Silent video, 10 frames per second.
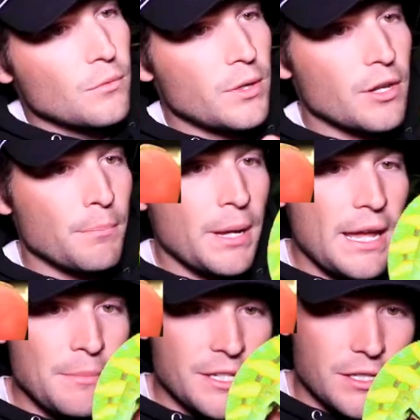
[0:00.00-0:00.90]
When they're
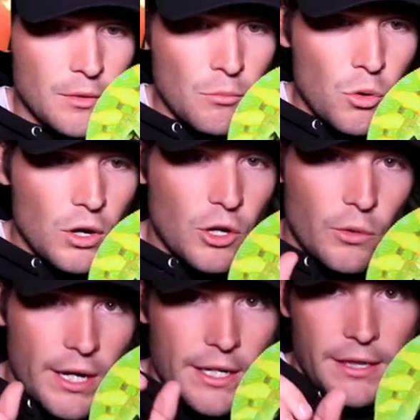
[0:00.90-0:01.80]
babies, they're more
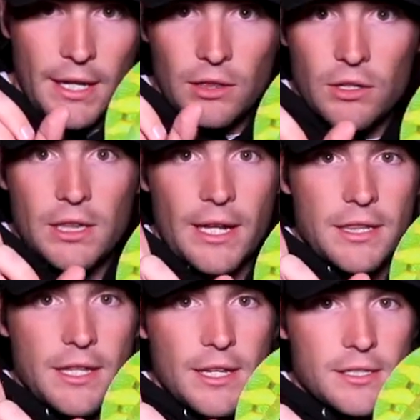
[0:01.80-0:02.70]
green and they look
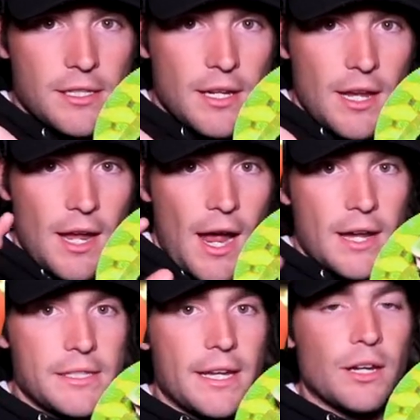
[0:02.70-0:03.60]
like this.
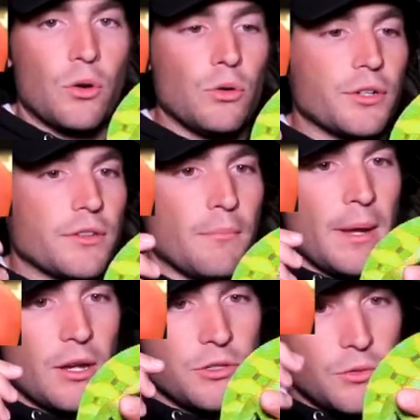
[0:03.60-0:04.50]
As they get older, the
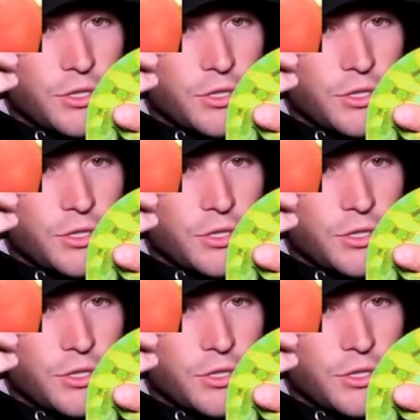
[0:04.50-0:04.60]
males will